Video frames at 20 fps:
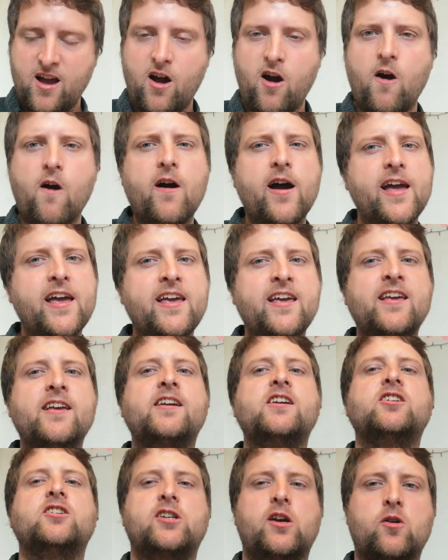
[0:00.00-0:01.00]
I
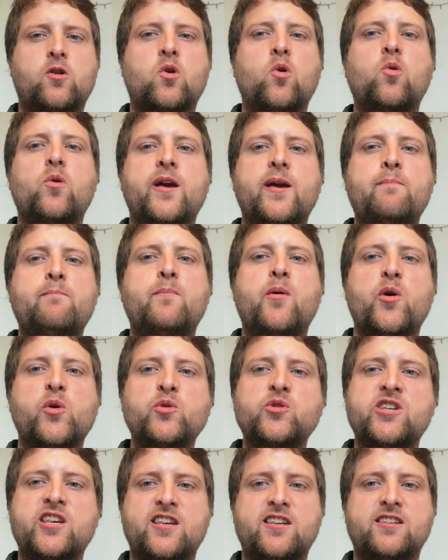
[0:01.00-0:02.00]
shall call him
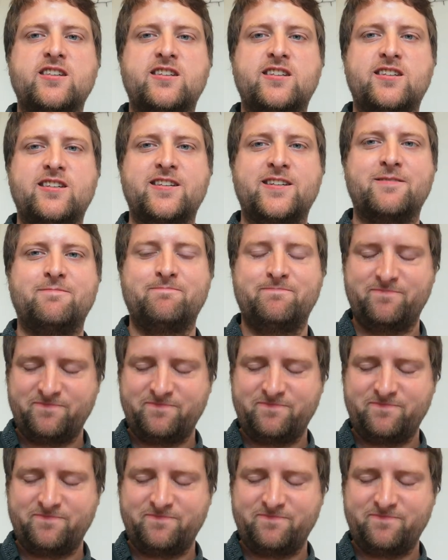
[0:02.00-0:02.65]
Moses.